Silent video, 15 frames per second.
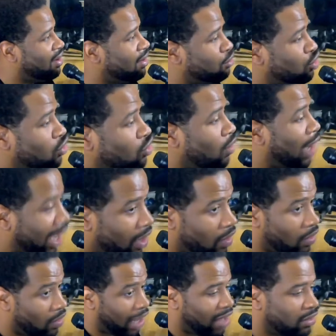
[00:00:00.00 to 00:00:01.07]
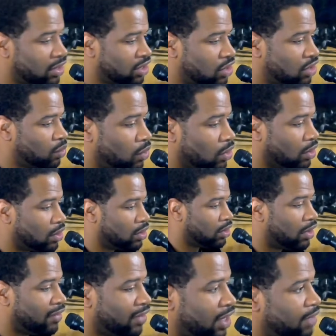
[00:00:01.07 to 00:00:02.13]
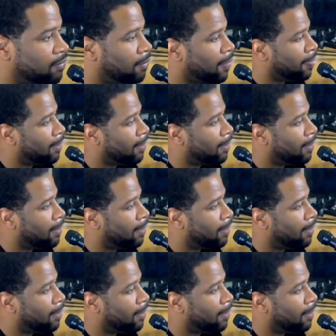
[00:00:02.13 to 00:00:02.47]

So how does it work? All right,